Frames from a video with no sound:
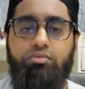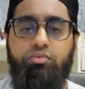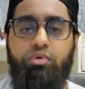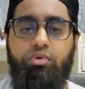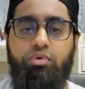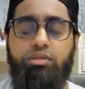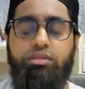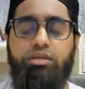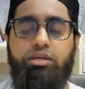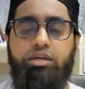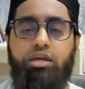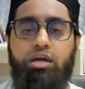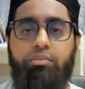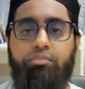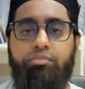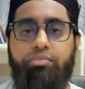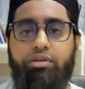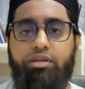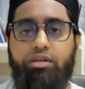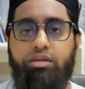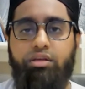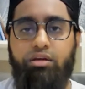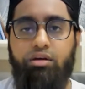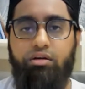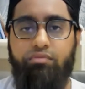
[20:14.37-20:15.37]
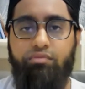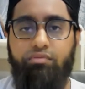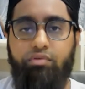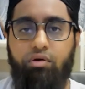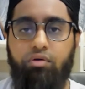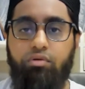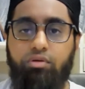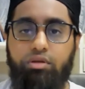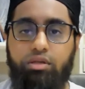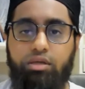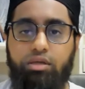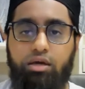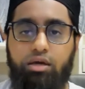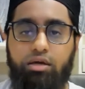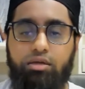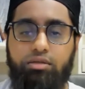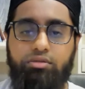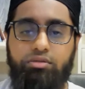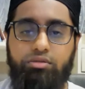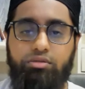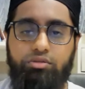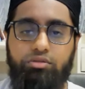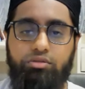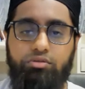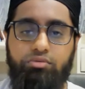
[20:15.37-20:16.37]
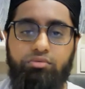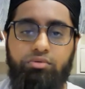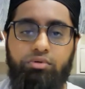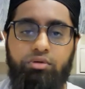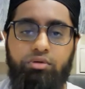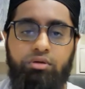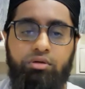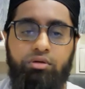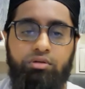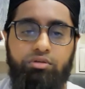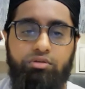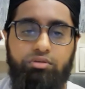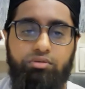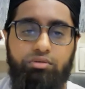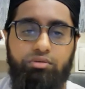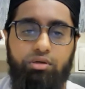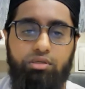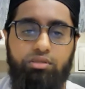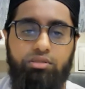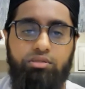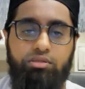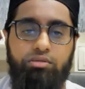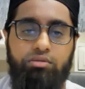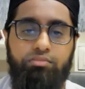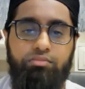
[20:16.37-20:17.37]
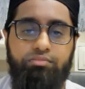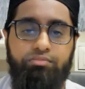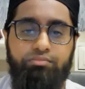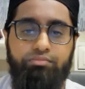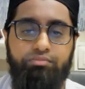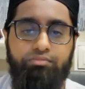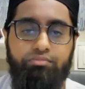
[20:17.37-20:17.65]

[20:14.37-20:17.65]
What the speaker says: what the company of awliya do to us.